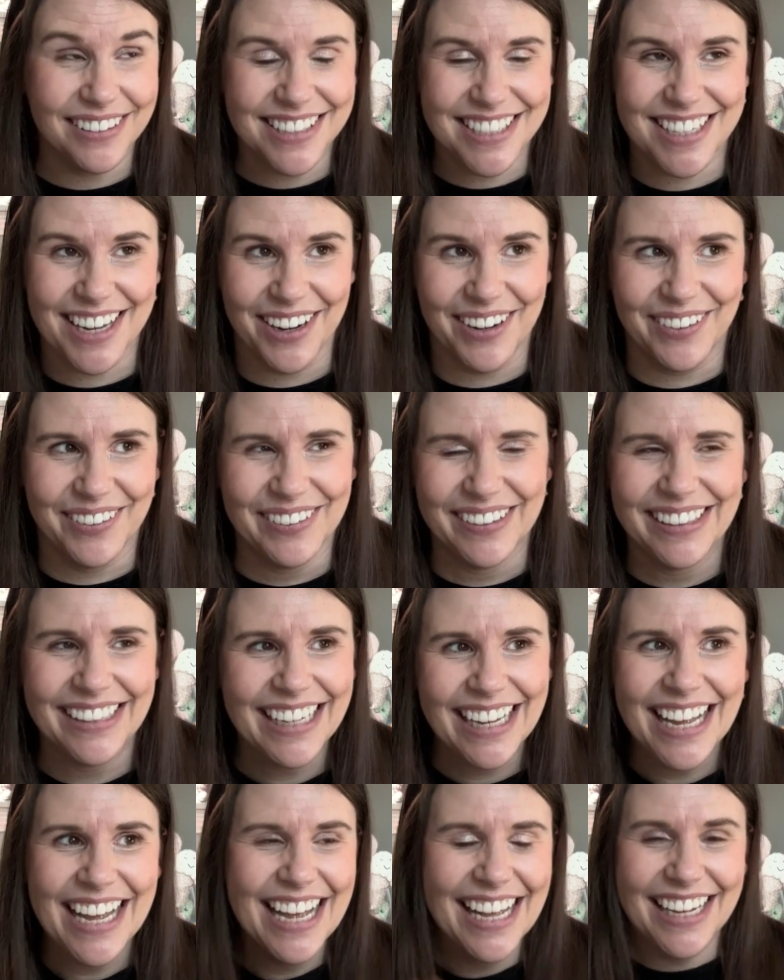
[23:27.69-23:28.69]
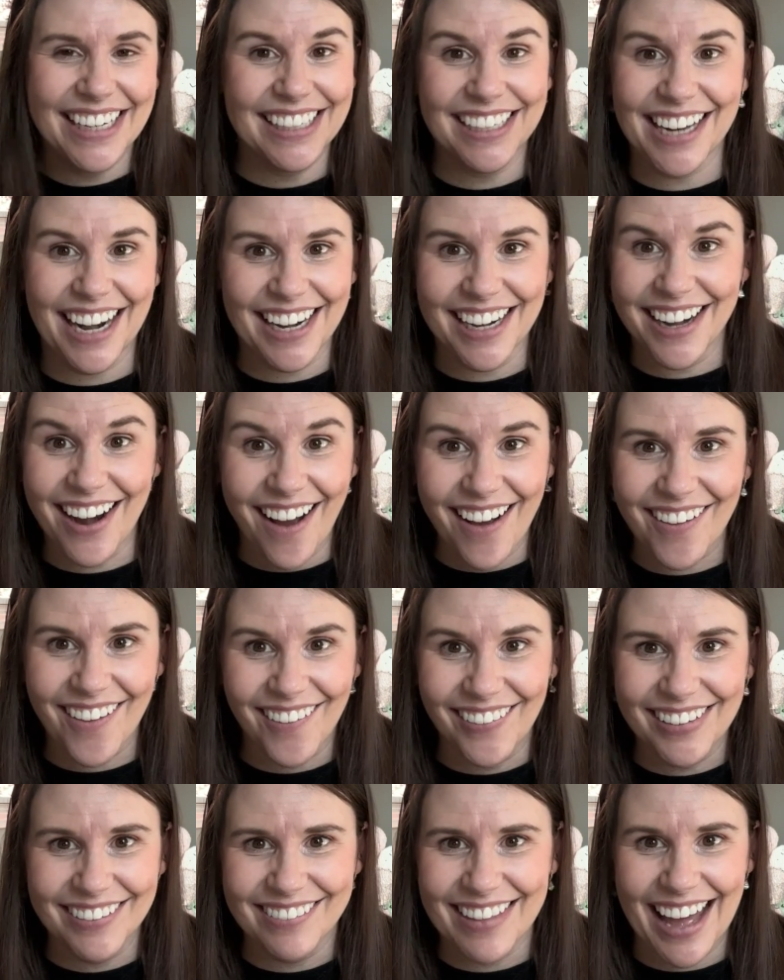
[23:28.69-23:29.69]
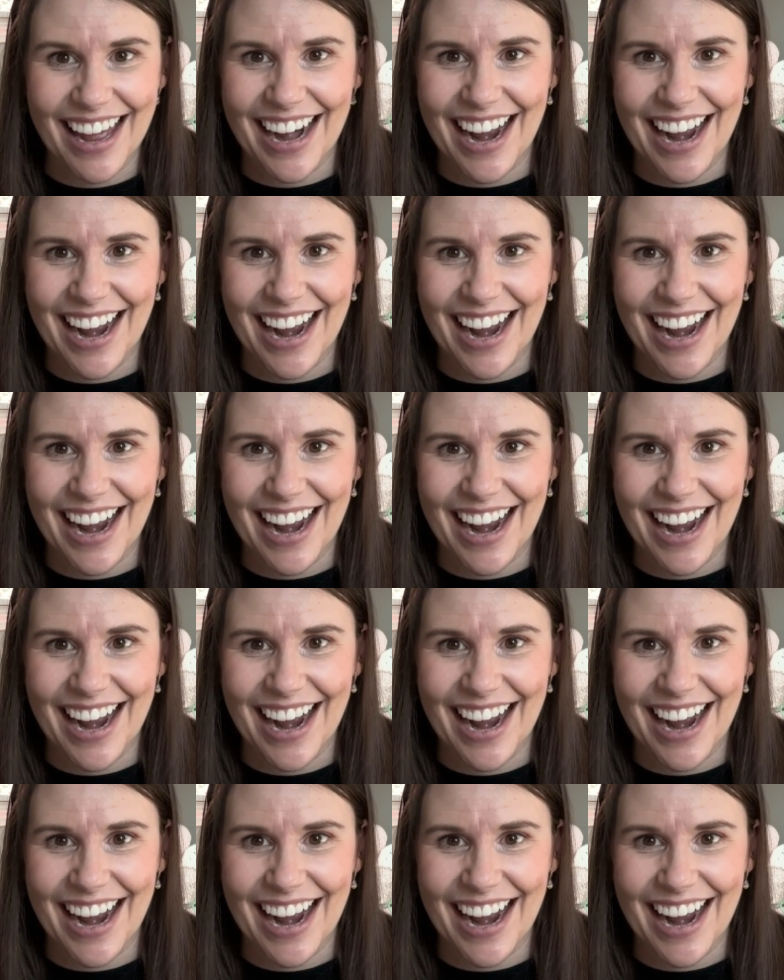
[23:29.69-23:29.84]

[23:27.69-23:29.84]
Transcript: So got to knock all of that